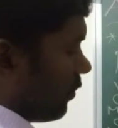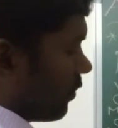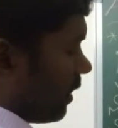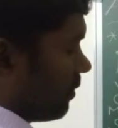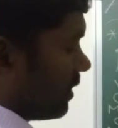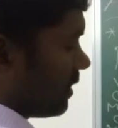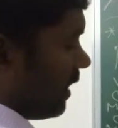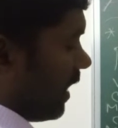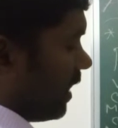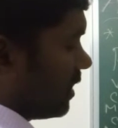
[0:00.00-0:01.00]
From this
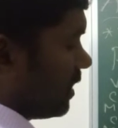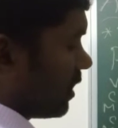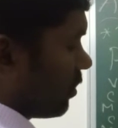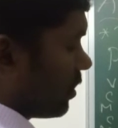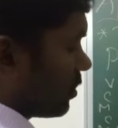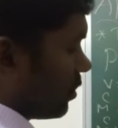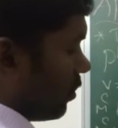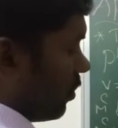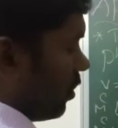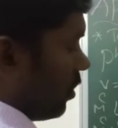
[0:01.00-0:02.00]
a is equals to